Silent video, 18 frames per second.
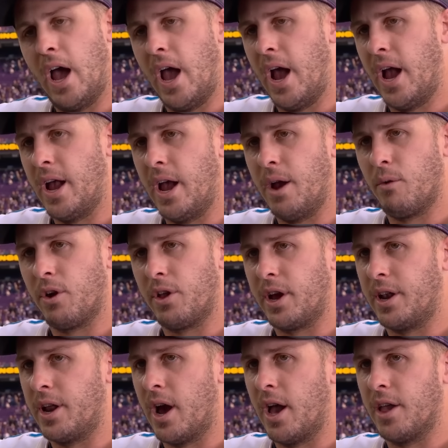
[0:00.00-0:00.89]
It
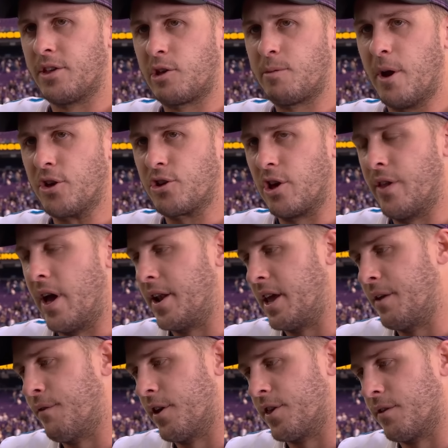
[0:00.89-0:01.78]
really does, especially on that
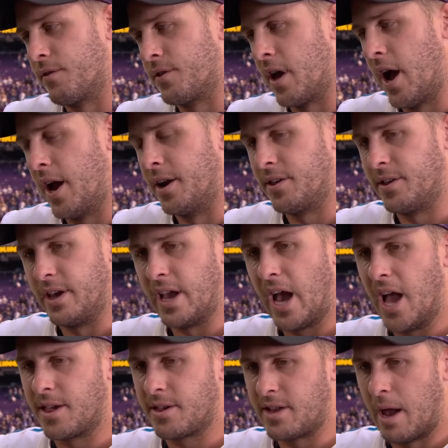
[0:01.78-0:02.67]
defensive side. To see
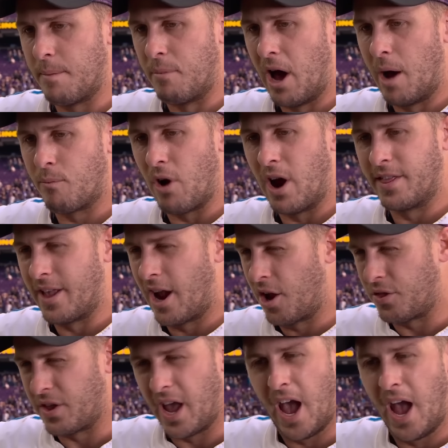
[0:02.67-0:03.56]
guys step up right there
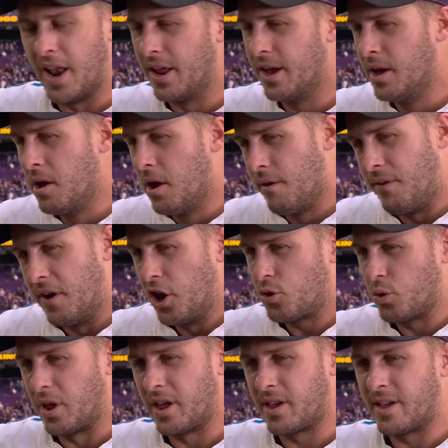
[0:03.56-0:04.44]
at the end,
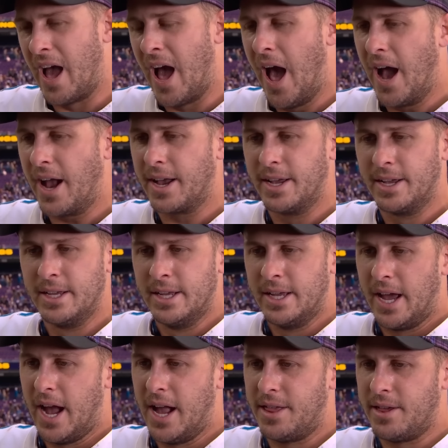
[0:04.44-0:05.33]
finish with a sack,
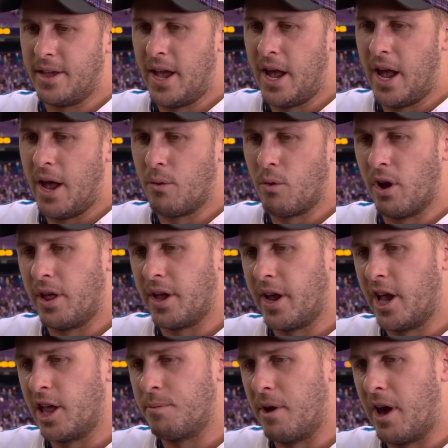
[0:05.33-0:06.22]
it
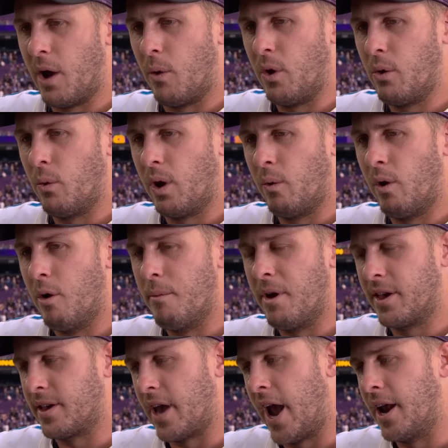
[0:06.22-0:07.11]
really is big. We will
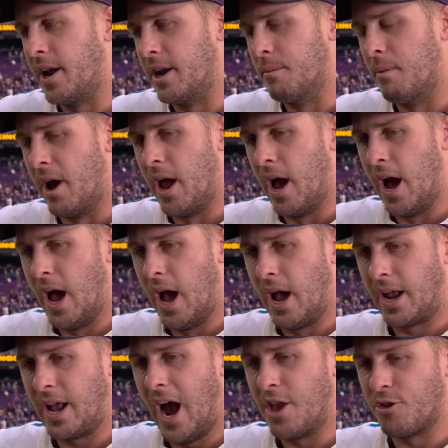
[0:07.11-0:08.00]
miss Aiden,
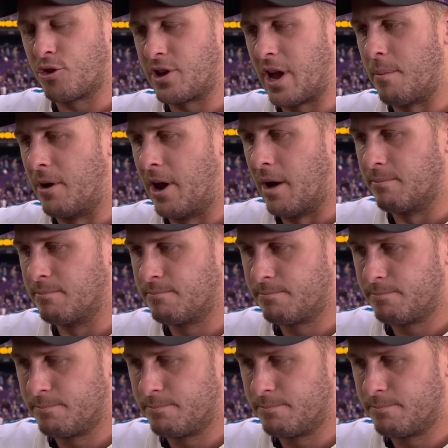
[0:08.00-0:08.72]
but guys are stepping up.